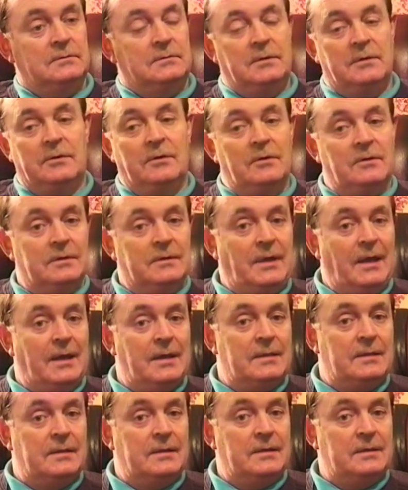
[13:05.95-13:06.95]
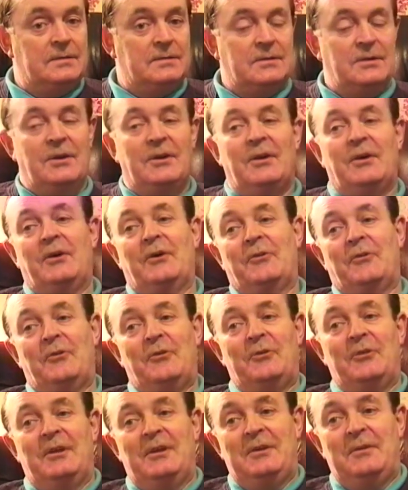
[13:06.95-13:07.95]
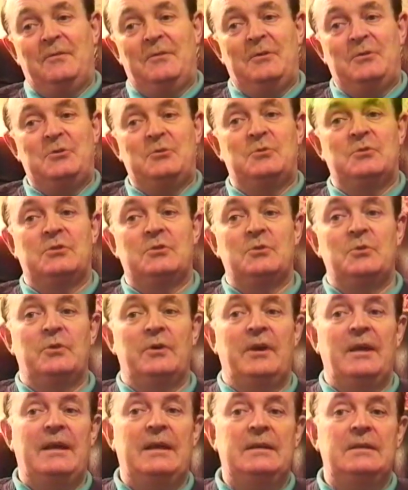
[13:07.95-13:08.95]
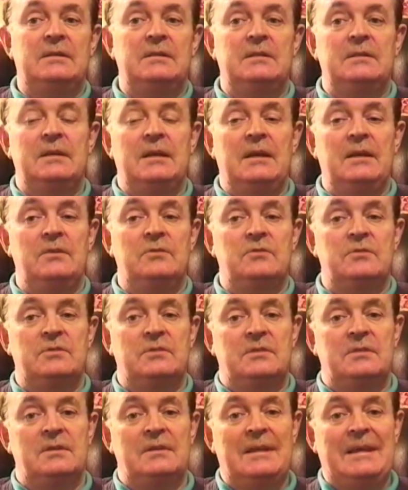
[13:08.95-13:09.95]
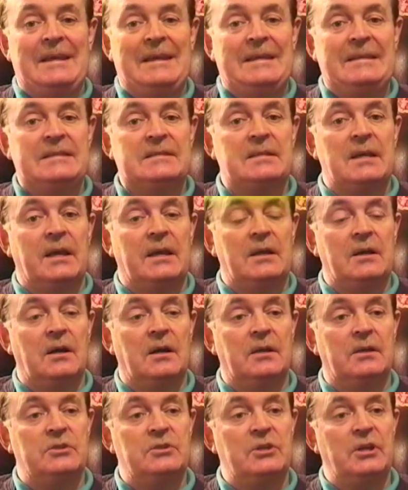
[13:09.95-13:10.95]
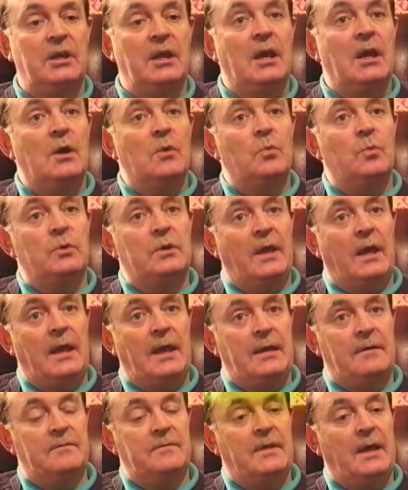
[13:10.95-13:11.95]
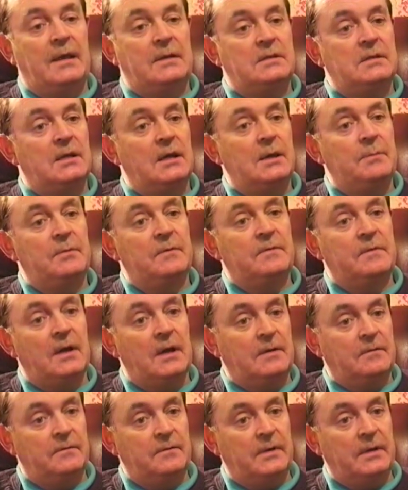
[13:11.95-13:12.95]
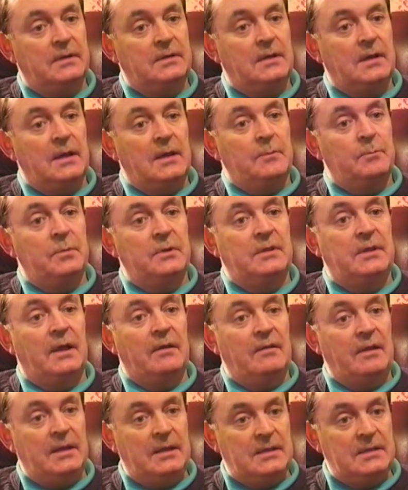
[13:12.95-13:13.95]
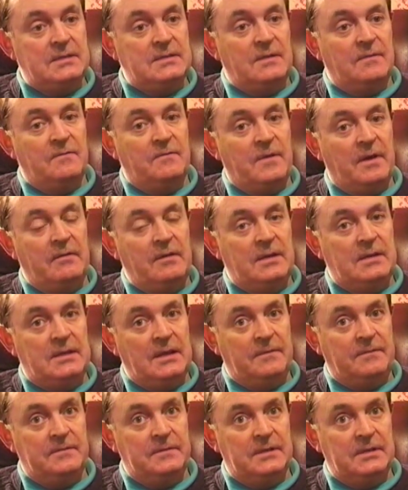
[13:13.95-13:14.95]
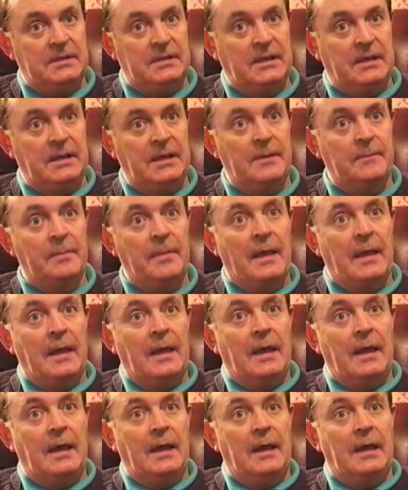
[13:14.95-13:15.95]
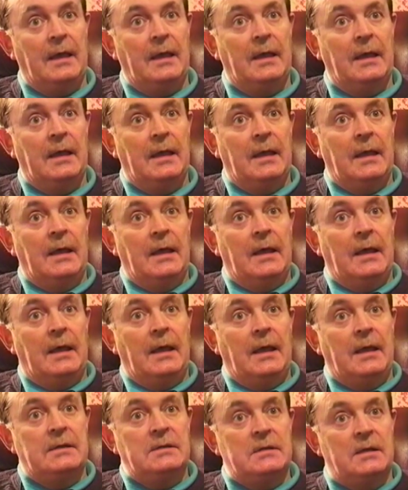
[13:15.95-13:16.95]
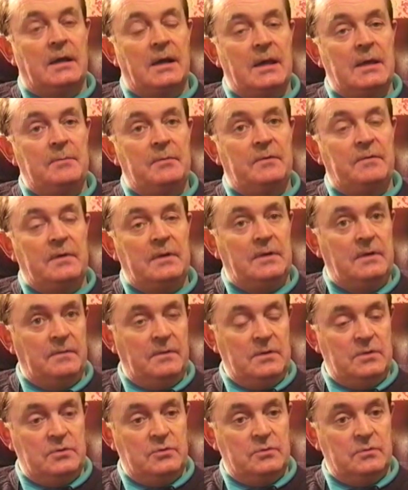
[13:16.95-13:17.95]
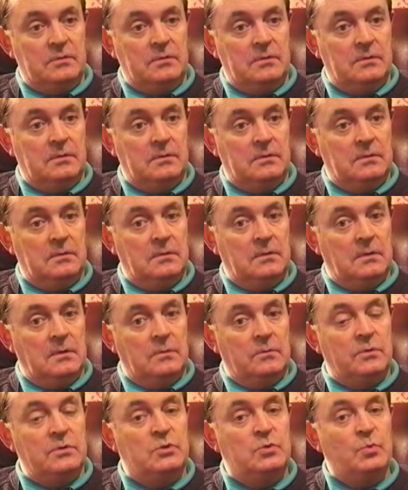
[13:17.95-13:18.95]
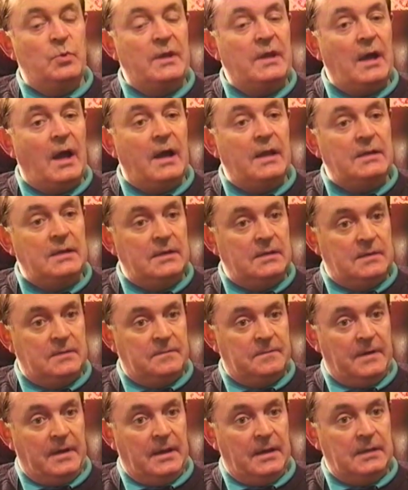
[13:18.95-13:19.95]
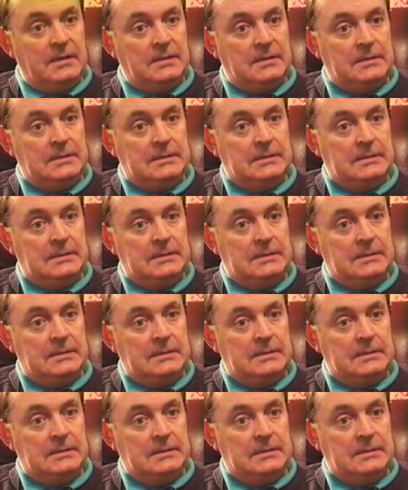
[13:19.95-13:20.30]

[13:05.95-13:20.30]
or all Catholics, or all individuals who are interested in psychology would have that type of conflict. But there is very definitely a type of individual which we identified